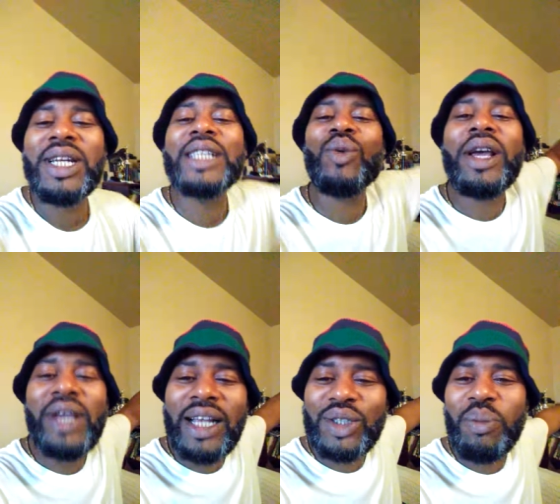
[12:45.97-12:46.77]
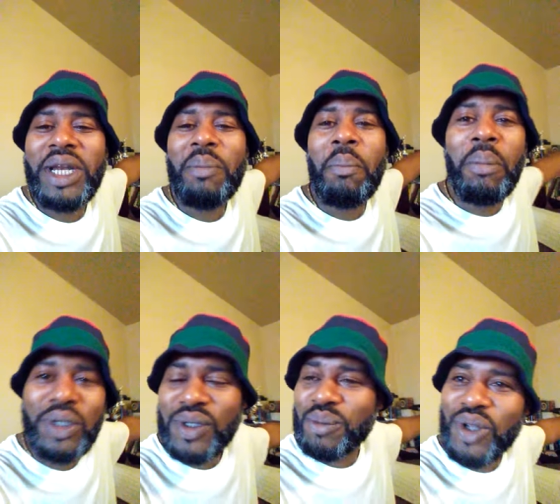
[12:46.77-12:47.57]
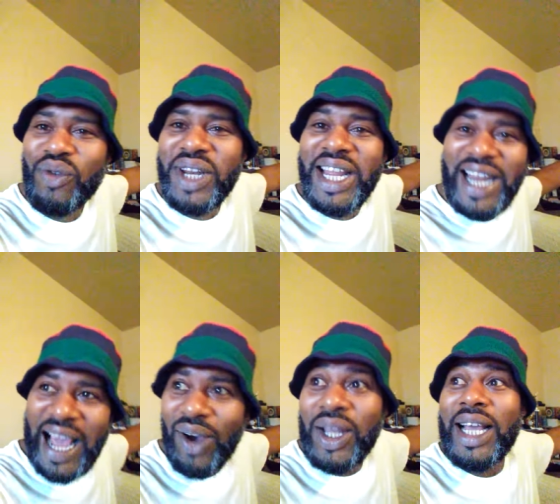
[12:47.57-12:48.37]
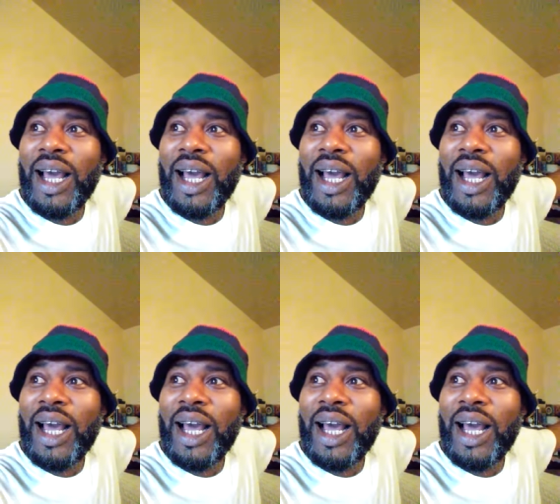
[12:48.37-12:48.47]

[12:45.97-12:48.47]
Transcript: And that's why you got so many Muslims over there now.